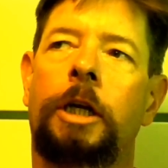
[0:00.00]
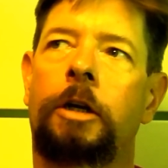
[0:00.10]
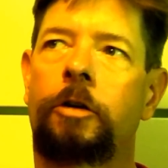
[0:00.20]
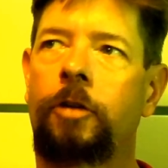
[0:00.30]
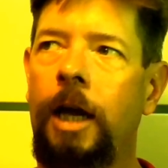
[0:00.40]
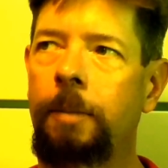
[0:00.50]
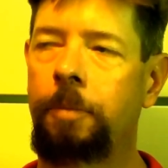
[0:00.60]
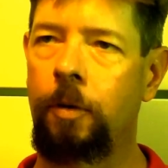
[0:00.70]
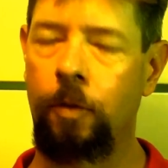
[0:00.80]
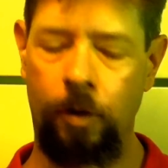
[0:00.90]
liquor
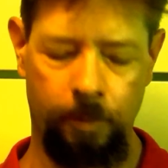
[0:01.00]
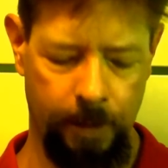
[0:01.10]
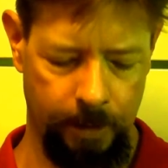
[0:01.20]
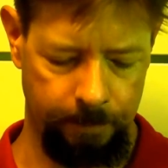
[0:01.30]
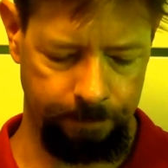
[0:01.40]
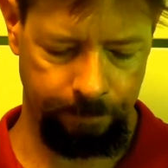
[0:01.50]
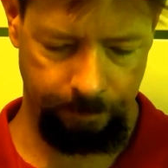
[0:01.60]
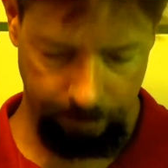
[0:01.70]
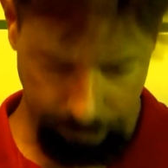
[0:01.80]
type aroma,